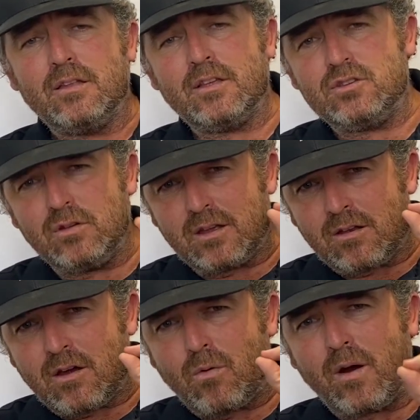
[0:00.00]
that you can
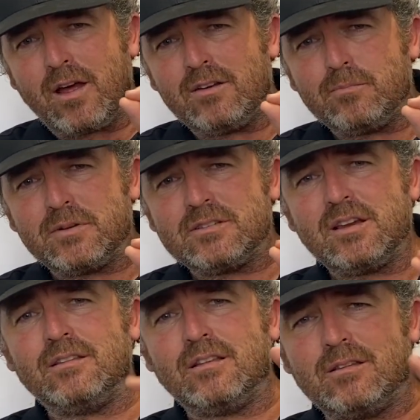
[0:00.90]
know
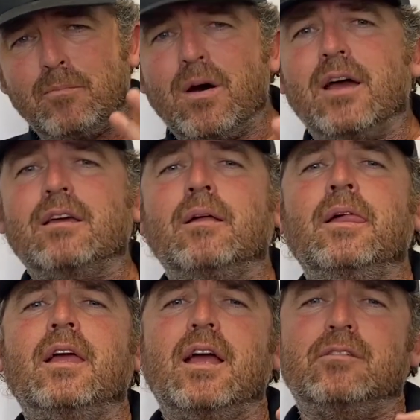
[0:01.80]
100% that the bike
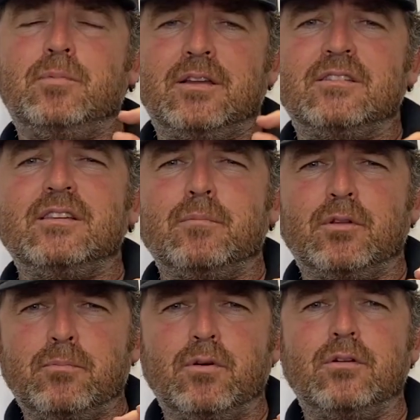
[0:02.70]
has been
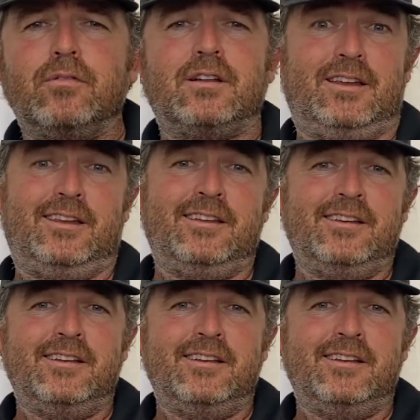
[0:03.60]
assembled perfectly.